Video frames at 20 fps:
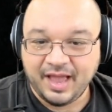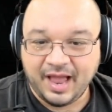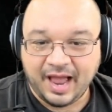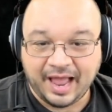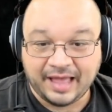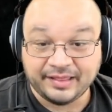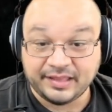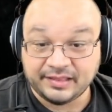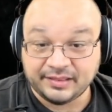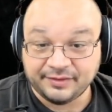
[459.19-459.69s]

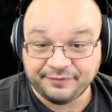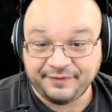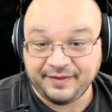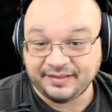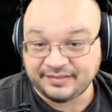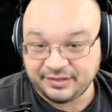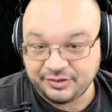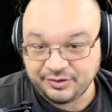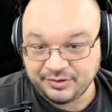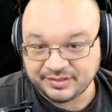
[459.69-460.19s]
I like the
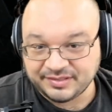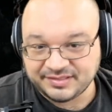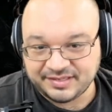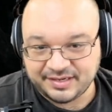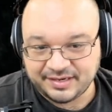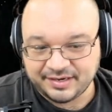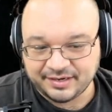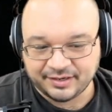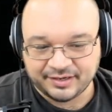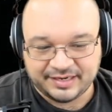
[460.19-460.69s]
fact that you can see
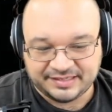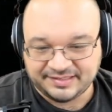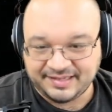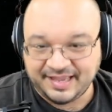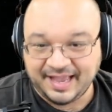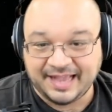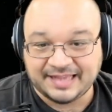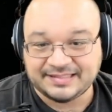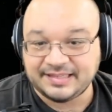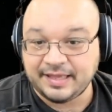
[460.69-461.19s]
here he's
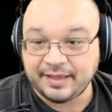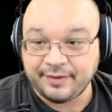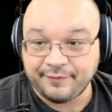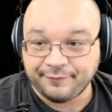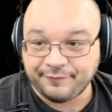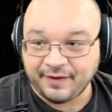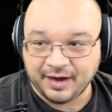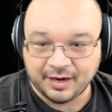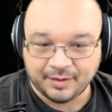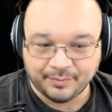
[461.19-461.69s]
casting a
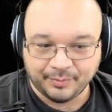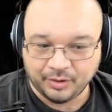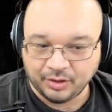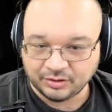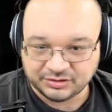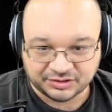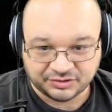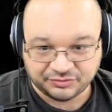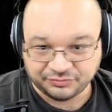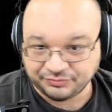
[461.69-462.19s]
fireball
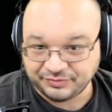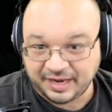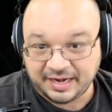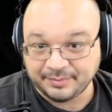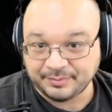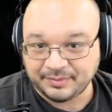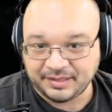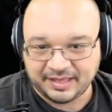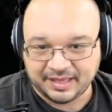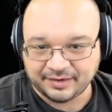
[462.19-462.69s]
just
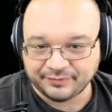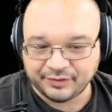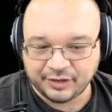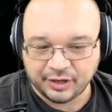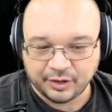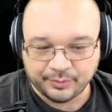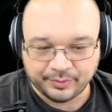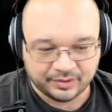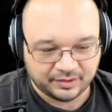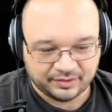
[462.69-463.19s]
randomly out of
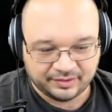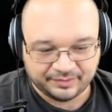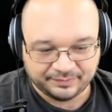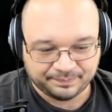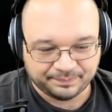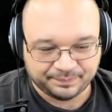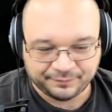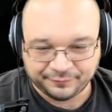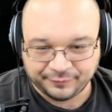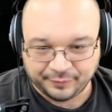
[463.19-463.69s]
nowhere
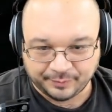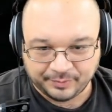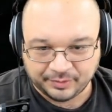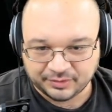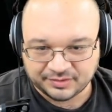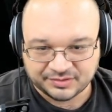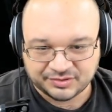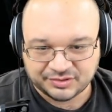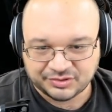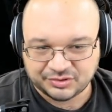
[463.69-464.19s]
from a
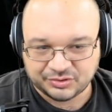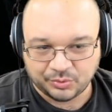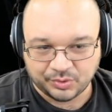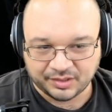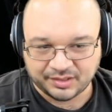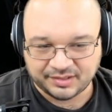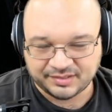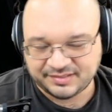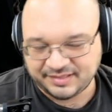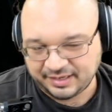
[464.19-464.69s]

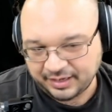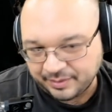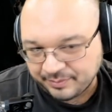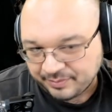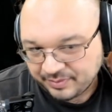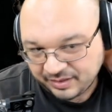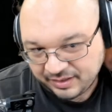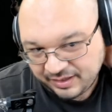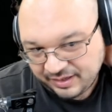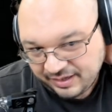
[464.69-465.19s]
Sork setup.